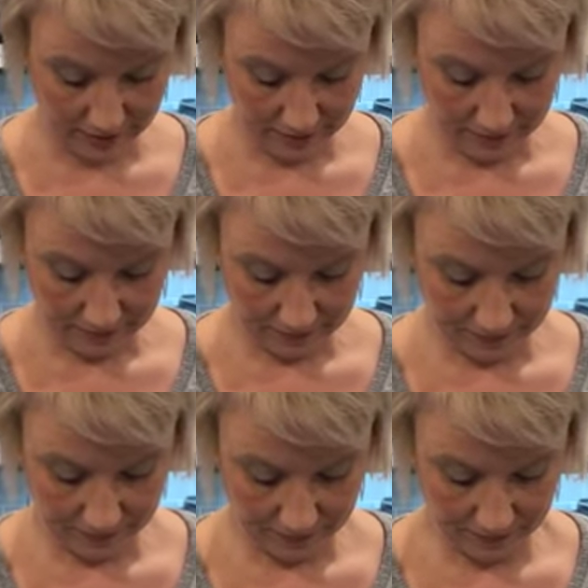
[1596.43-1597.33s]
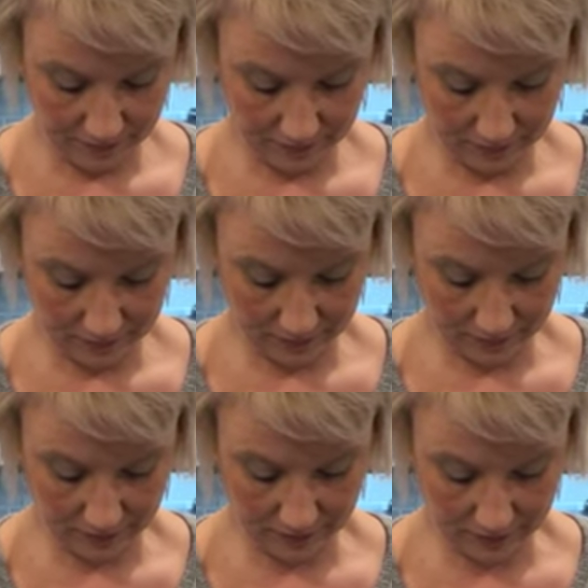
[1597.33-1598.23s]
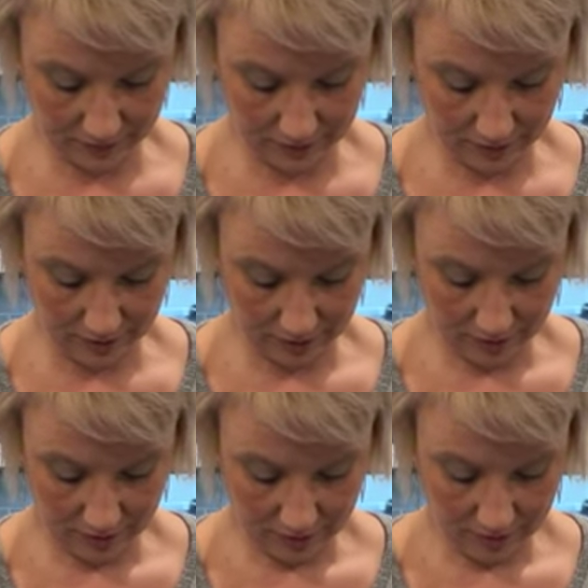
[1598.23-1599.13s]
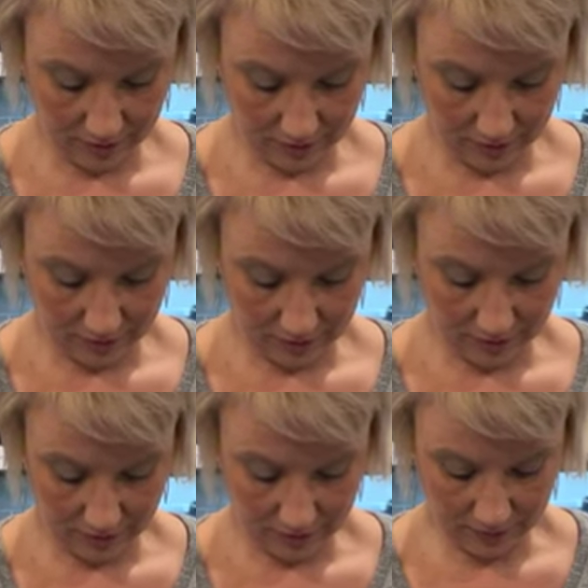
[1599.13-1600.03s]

[no speech]